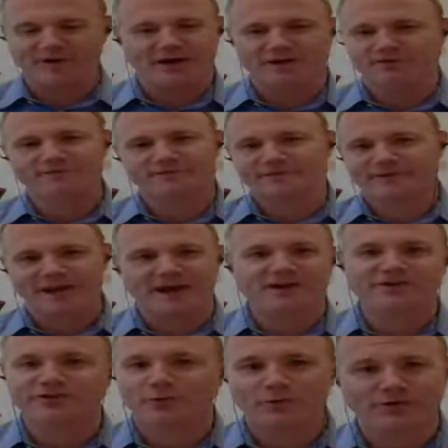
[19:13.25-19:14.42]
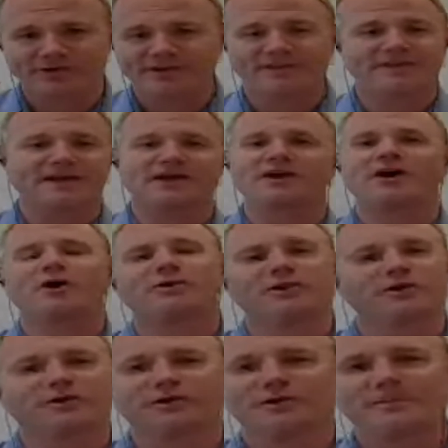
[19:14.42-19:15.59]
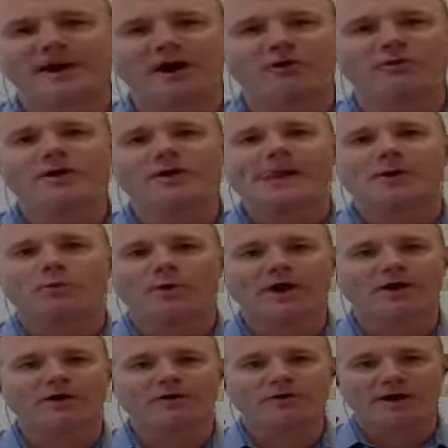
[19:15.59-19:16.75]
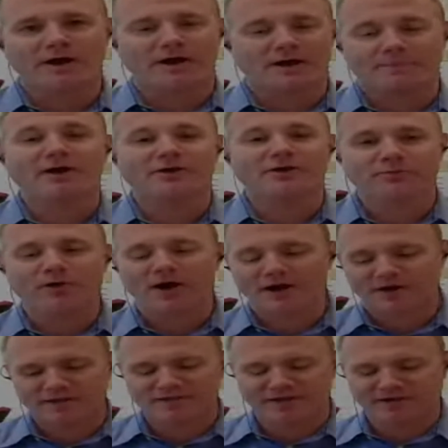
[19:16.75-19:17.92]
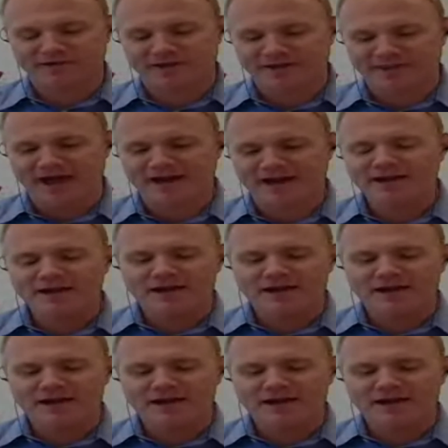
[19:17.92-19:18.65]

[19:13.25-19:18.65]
of data sources that they can go and learn about where uh, about your product and things like that.